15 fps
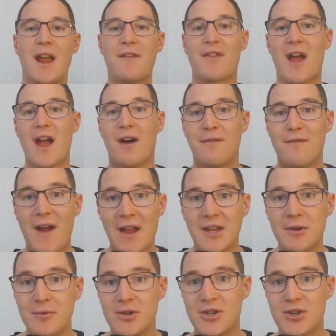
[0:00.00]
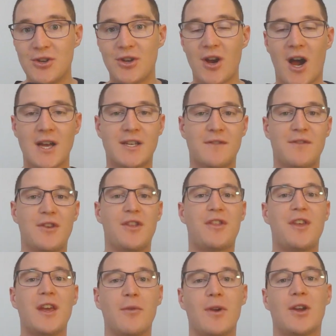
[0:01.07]
If they are valuable to you guys, if you
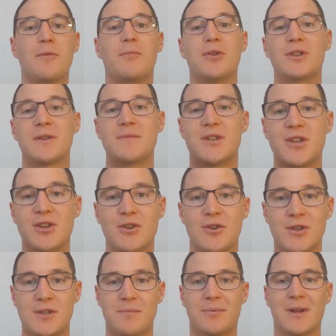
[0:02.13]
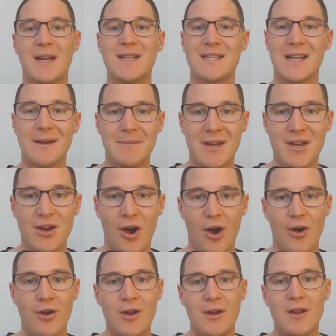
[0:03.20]
think we could put them to use, please let me
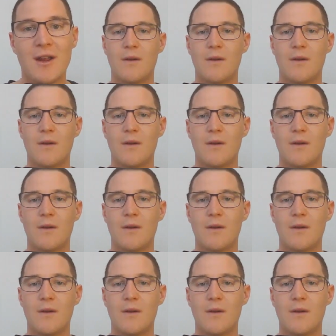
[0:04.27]
know.